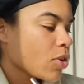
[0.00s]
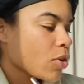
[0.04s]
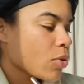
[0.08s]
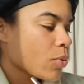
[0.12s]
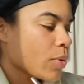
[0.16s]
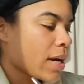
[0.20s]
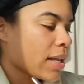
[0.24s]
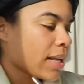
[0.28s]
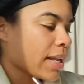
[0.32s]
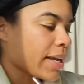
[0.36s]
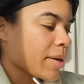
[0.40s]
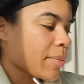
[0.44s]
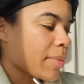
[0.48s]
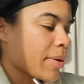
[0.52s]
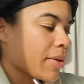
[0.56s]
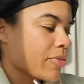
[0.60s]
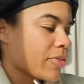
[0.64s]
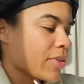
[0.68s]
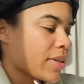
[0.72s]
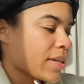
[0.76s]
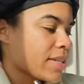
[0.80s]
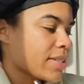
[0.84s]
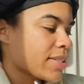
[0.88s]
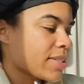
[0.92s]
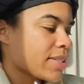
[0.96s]
What I like about
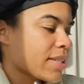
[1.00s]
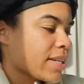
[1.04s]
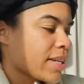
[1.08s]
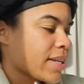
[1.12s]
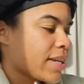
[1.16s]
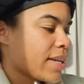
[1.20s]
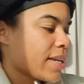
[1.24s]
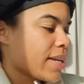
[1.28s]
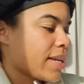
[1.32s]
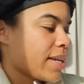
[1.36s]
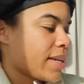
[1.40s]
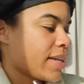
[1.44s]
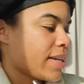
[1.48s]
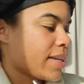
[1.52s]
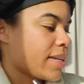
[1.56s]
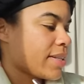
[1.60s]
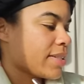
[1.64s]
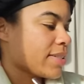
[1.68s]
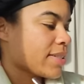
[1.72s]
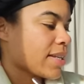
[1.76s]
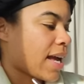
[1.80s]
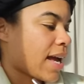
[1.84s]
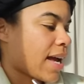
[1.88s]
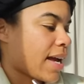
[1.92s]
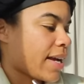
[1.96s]
this
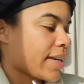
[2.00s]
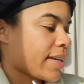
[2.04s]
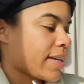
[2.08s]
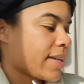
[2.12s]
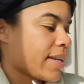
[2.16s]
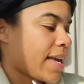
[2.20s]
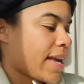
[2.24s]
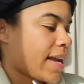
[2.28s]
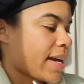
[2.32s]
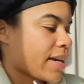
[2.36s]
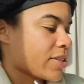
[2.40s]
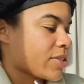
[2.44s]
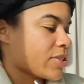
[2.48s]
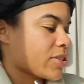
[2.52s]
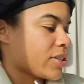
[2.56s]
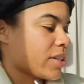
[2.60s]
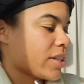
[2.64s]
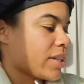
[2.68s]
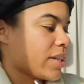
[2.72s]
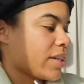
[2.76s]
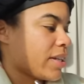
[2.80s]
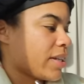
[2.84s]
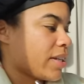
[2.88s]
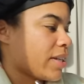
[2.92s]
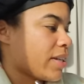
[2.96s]
is I can
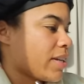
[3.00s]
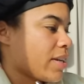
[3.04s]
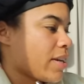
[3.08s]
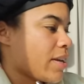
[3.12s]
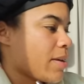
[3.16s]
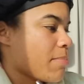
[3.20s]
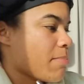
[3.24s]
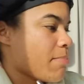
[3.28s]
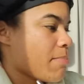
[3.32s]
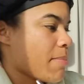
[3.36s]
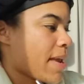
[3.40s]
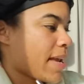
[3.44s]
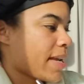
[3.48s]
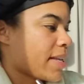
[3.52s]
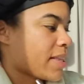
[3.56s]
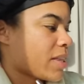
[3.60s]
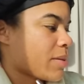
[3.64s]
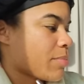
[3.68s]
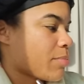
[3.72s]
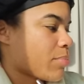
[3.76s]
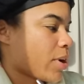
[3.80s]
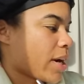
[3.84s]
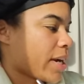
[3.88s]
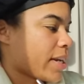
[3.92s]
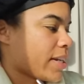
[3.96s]
actually make
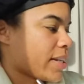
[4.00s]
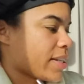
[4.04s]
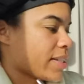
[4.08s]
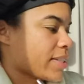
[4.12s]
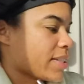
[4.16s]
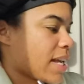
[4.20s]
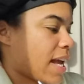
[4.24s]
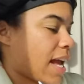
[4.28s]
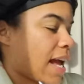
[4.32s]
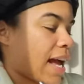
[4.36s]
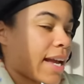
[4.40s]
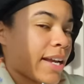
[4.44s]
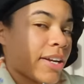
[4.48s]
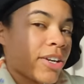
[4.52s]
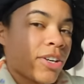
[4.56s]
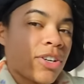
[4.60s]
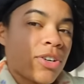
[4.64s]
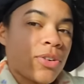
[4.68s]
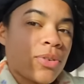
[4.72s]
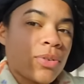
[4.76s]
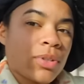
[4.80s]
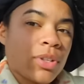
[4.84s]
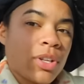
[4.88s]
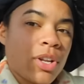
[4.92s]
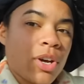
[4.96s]
the brightness higher
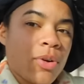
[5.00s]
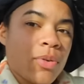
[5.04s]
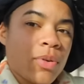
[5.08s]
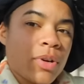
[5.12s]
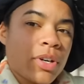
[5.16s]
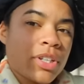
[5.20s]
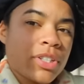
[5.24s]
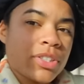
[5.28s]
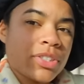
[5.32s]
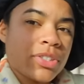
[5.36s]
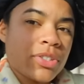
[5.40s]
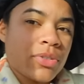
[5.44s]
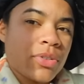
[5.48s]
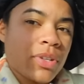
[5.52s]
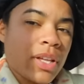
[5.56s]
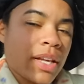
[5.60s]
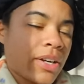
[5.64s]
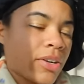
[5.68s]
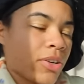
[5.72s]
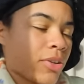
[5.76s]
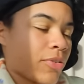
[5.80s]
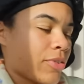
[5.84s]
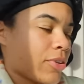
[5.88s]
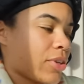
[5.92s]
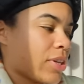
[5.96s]
or lower. So I
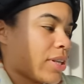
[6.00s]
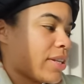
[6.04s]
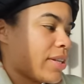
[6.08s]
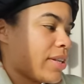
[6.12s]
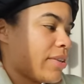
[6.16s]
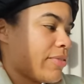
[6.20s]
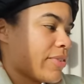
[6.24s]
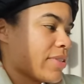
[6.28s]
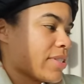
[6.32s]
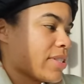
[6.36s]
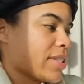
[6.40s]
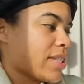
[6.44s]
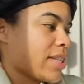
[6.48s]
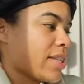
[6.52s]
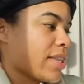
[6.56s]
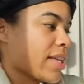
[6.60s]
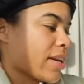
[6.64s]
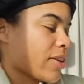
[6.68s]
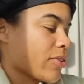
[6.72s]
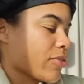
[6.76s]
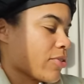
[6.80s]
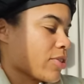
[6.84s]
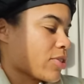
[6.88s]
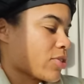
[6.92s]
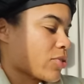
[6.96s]
don't know if you can even see that
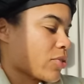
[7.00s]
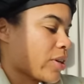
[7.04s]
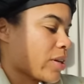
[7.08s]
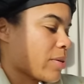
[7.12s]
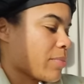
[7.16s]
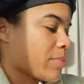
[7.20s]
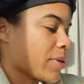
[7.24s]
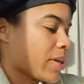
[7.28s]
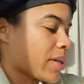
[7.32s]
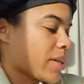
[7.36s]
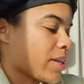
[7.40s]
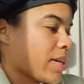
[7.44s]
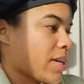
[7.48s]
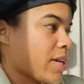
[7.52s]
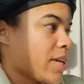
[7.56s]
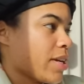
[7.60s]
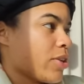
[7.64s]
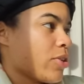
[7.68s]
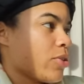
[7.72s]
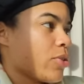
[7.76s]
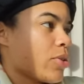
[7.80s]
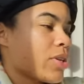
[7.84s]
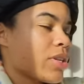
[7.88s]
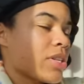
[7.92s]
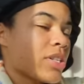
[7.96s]
on the screen, but
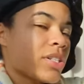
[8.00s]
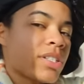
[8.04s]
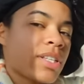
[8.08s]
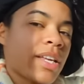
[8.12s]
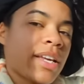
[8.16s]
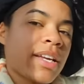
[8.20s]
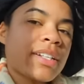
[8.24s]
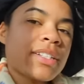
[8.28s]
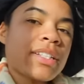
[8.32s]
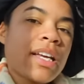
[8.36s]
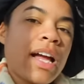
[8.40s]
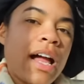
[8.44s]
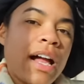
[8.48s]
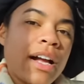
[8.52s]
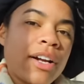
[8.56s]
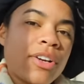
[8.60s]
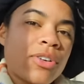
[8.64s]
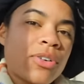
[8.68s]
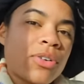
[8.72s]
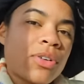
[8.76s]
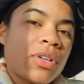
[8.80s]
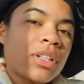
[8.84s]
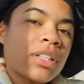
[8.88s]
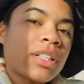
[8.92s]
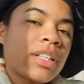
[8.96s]
you can just like
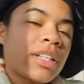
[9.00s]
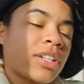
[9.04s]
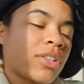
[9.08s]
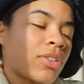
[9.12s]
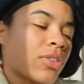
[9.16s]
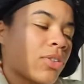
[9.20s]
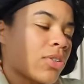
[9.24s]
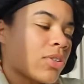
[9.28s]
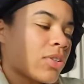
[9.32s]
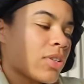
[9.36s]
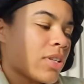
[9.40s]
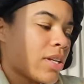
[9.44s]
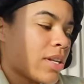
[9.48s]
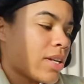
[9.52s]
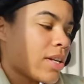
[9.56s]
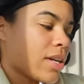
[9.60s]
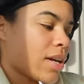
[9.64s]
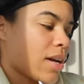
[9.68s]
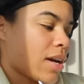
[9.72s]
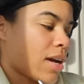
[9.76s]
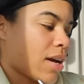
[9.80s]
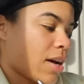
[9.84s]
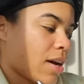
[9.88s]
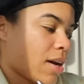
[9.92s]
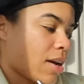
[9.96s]
toggle a little
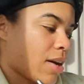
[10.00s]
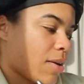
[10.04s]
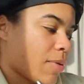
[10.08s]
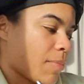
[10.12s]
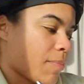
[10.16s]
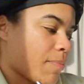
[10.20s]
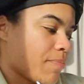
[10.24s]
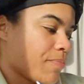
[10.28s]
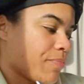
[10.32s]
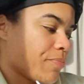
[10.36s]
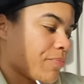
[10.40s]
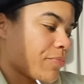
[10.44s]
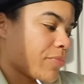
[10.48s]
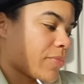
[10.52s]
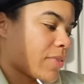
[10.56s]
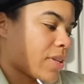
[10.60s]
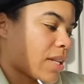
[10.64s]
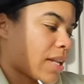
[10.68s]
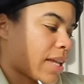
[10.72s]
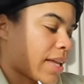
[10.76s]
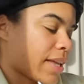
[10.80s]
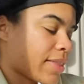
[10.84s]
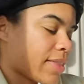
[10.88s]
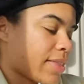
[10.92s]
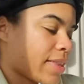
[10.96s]
um,
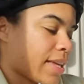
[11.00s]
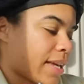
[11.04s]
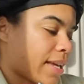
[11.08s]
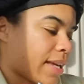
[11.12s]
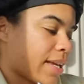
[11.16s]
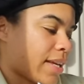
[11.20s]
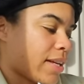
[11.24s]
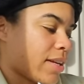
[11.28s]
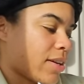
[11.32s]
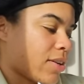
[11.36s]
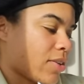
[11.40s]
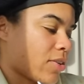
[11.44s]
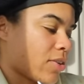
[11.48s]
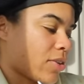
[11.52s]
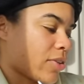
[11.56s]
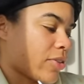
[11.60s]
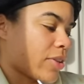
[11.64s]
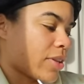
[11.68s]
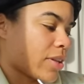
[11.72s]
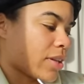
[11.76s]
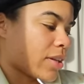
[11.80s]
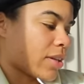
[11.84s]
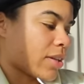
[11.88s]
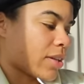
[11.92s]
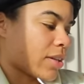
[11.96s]
like thing on
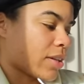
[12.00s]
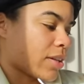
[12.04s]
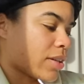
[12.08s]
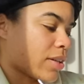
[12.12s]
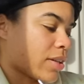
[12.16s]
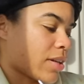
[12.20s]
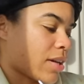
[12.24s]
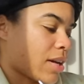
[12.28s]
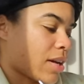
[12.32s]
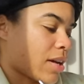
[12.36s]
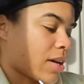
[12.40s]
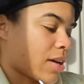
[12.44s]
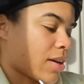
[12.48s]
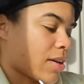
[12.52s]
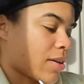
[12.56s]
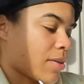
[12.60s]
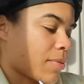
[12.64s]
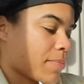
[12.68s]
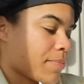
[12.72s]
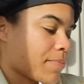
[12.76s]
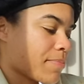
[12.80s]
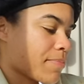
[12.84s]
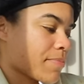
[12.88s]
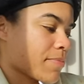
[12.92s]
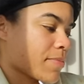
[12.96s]
the
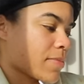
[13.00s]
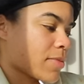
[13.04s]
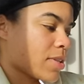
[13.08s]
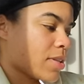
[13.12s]
um,